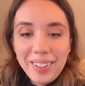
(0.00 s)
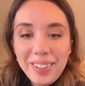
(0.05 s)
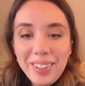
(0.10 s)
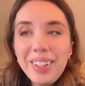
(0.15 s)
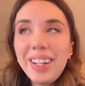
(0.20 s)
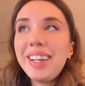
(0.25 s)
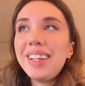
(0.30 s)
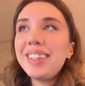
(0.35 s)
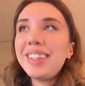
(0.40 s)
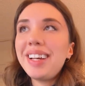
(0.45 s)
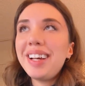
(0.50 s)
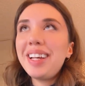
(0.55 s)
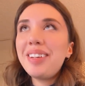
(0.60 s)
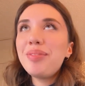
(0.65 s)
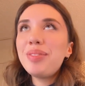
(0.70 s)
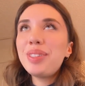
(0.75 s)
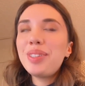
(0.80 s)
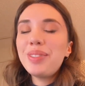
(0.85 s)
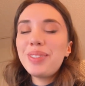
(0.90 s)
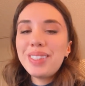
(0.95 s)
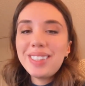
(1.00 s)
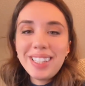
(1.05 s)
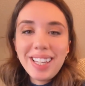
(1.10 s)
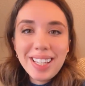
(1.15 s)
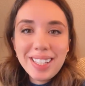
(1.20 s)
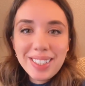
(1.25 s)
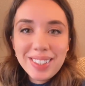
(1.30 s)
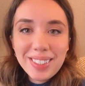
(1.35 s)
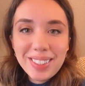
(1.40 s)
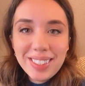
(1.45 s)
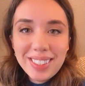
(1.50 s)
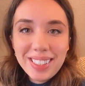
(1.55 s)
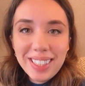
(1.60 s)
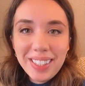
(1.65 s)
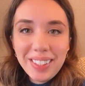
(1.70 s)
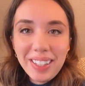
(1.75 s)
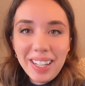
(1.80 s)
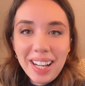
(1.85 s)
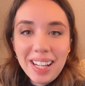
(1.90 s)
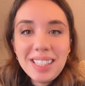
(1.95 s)
All right, I'm so excited to
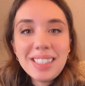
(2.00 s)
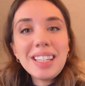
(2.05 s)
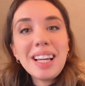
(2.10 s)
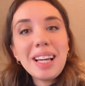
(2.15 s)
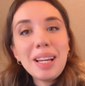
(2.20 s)
see you guys.